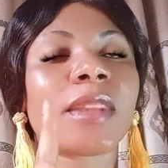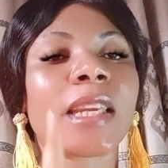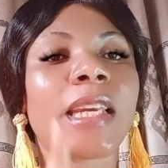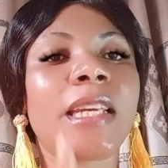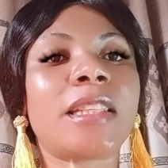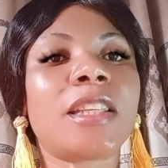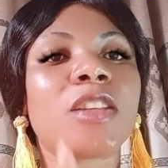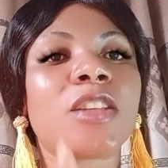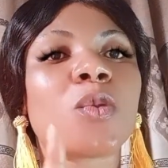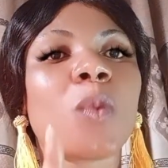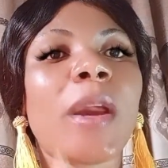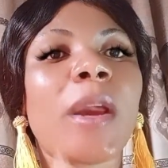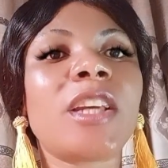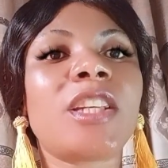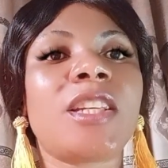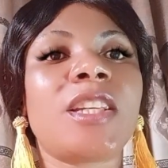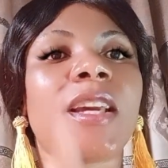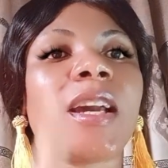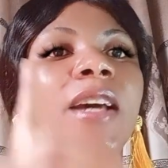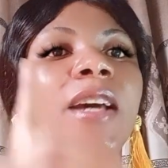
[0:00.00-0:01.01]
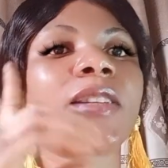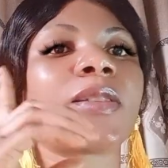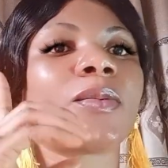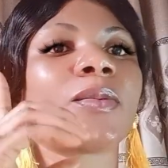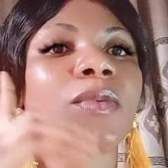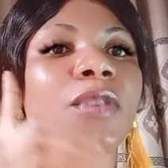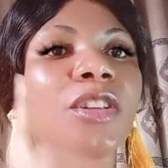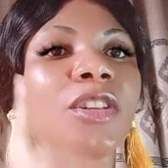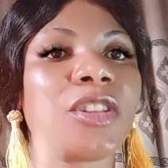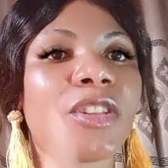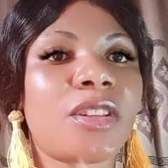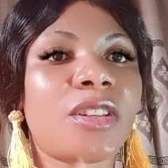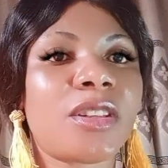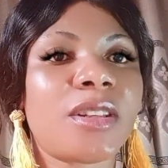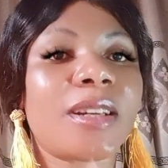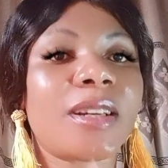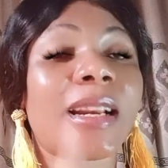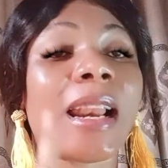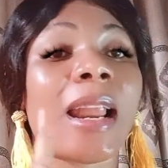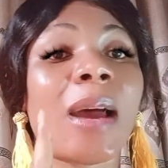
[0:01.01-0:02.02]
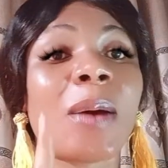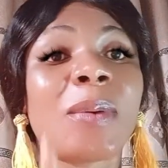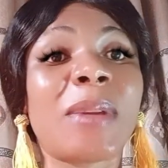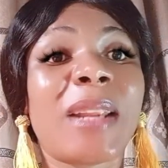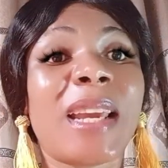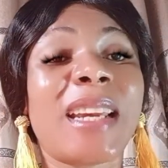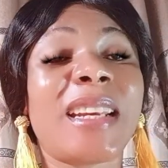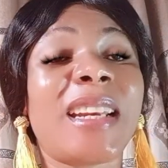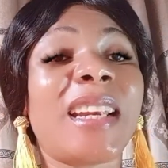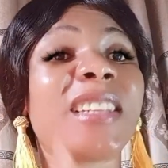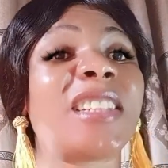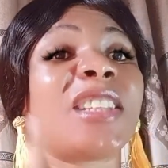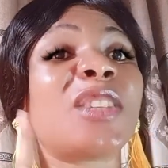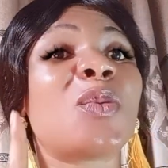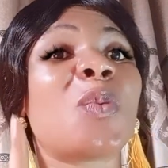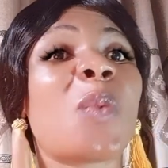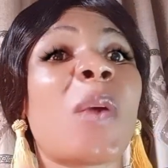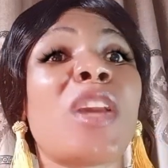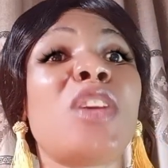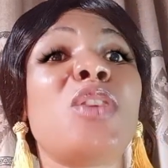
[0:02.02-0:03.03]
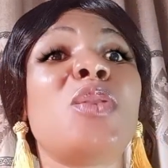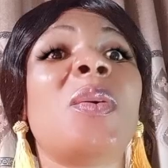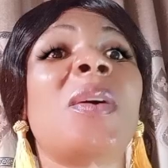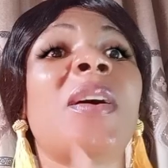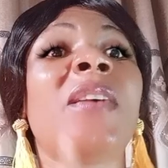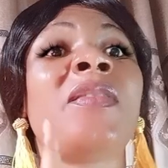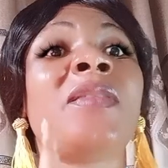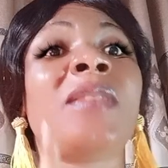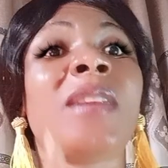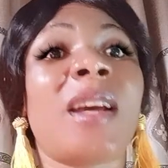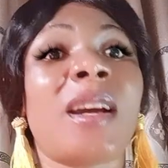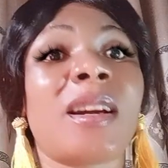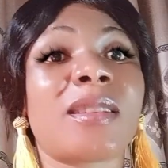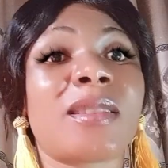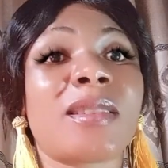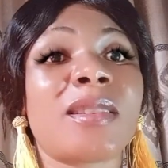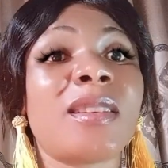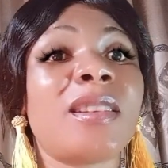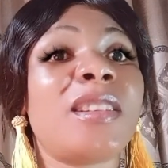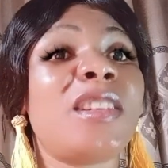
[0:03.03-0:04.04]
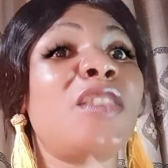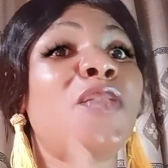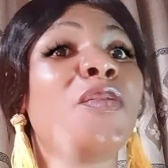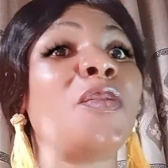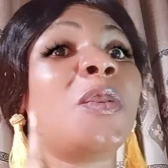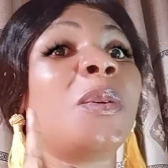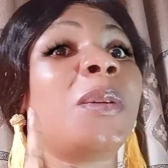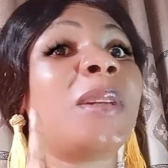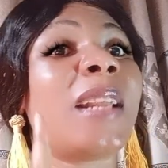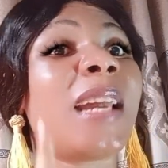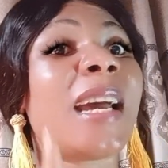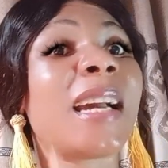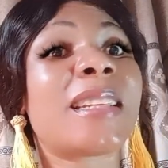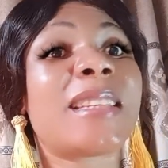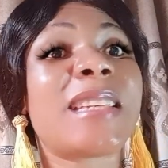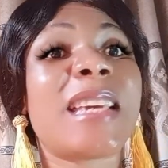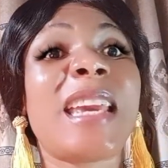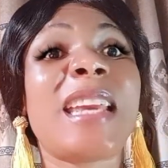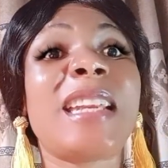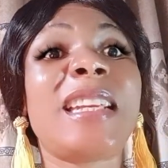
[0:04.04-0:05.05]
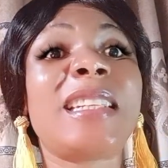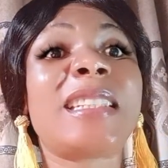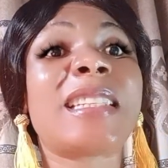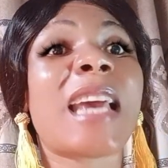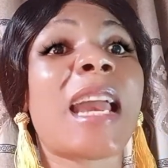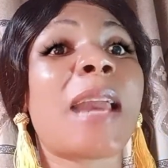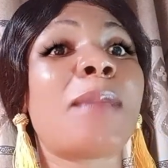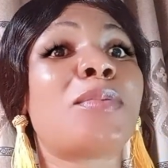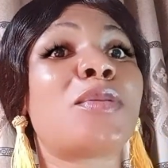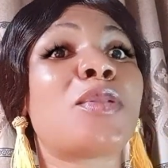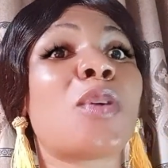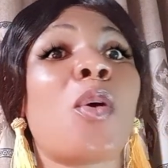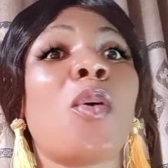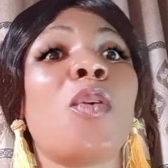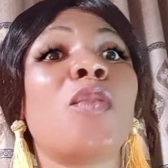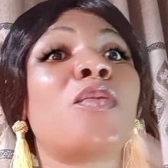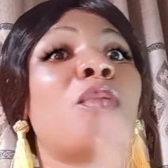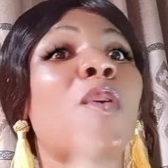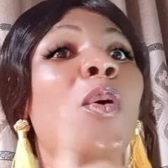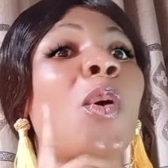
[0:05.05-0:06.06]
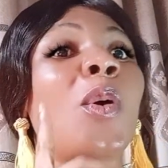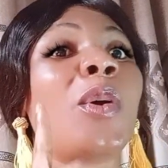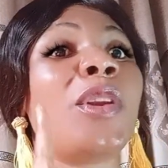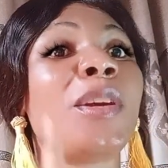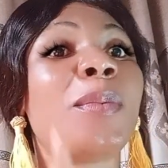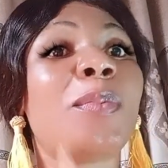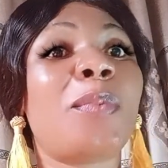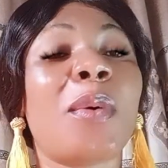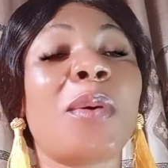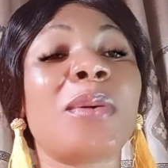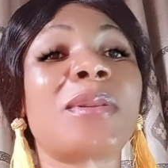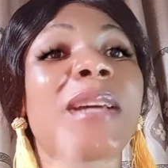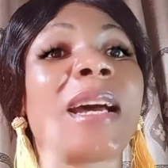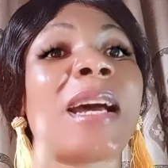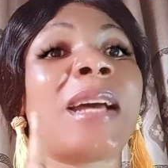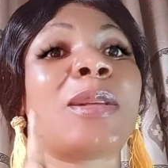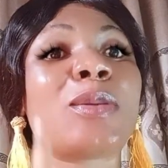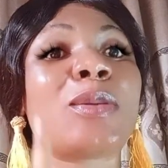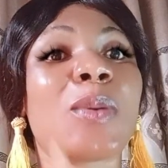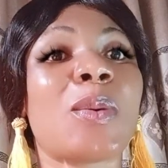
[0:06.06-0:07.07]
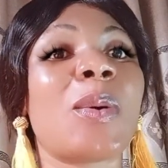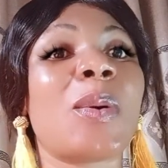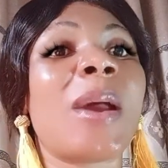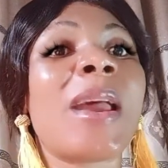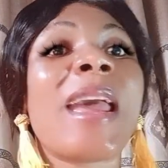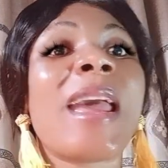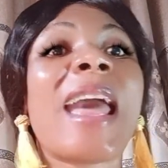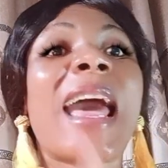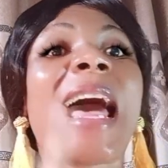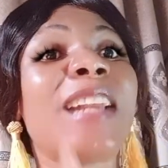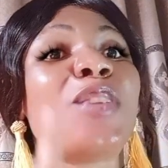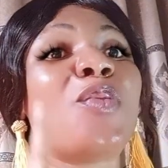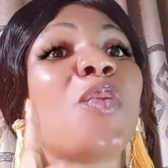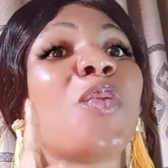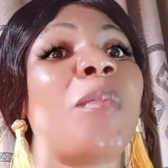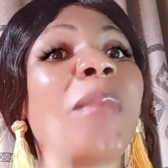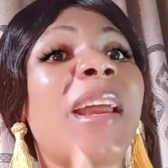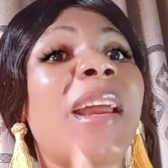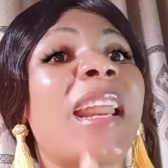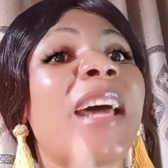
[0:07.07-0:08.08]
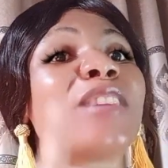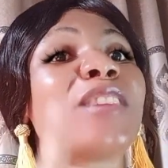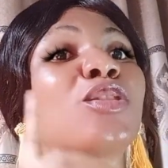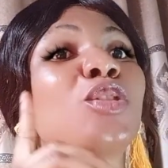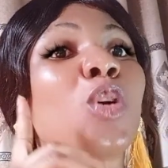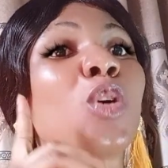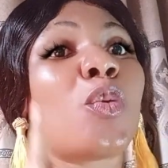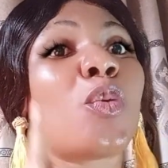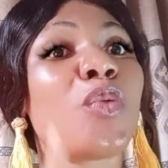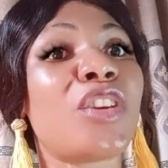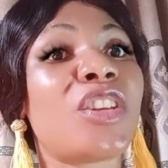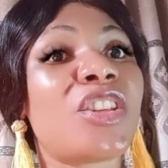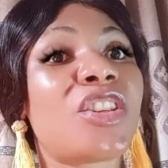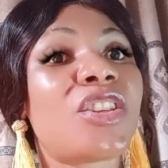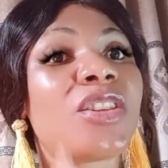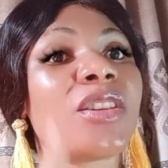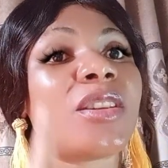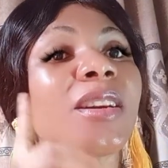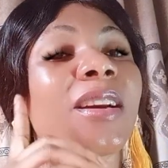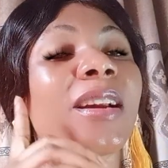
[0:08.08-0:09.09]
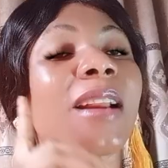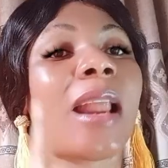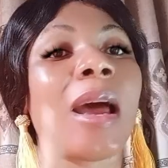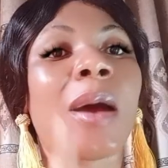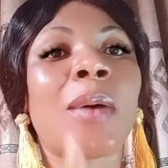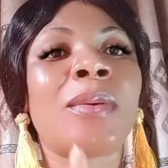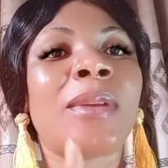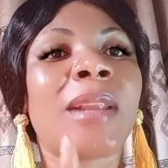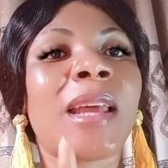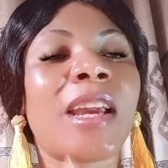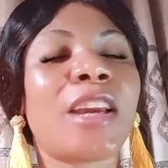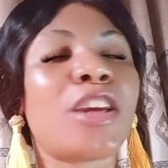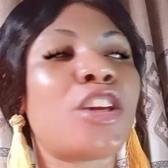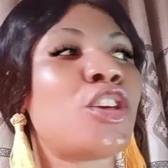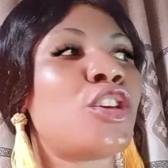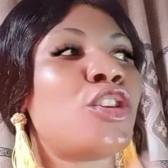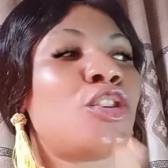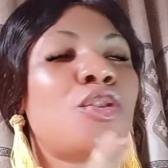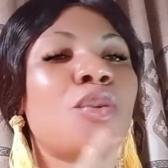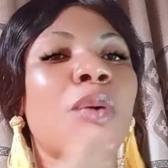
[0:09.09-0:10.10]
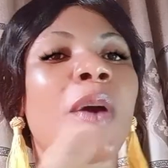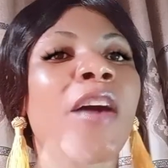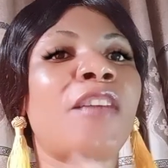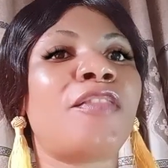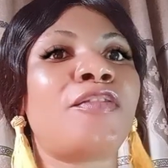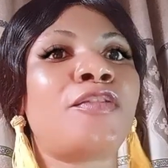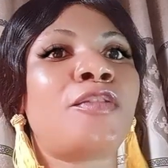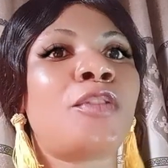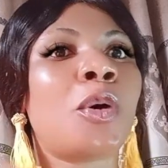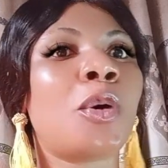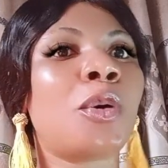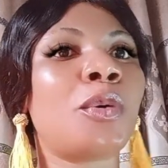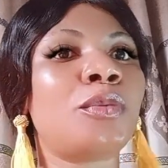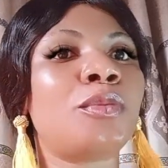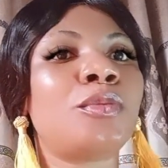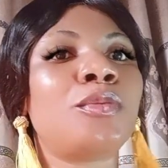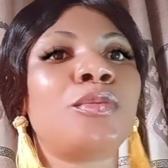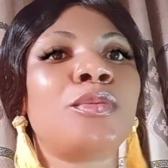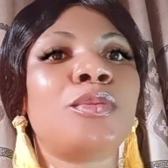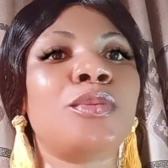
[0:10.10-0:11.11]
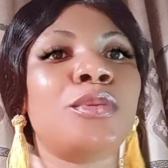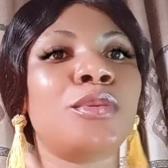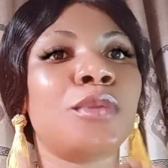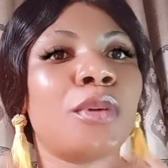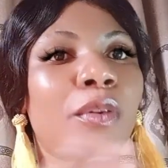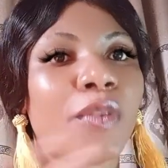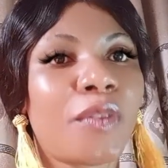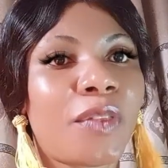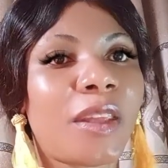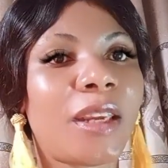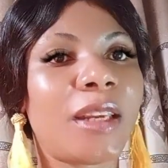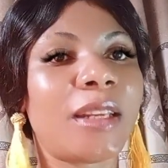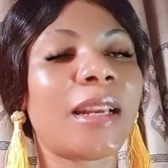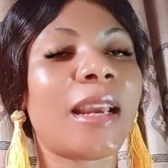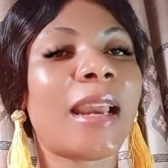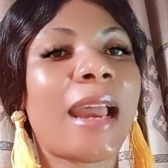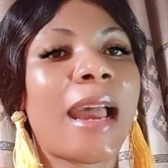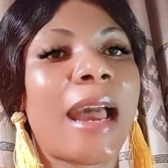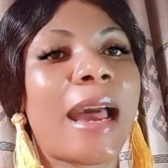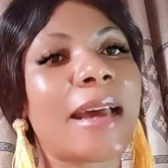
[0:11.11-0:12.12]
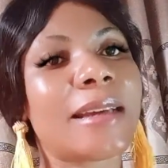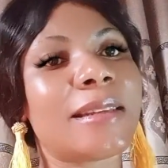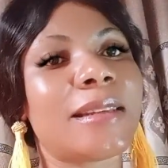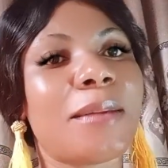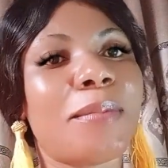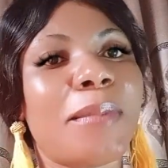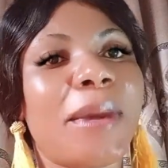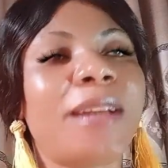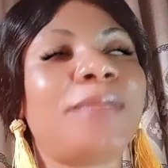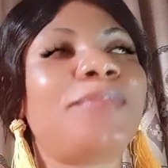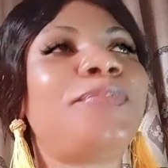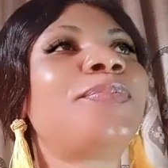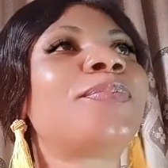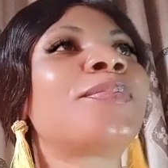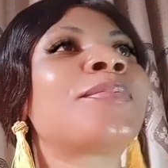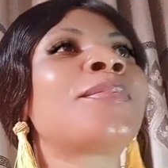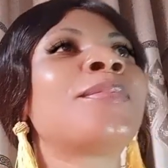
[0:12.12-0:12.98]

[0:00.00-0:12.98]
It is when she has reached cloud 9, that is when you have knacked. If you knacked any types of honeypot at all and the woman has not reached cloud 9, you have done nothing as a man.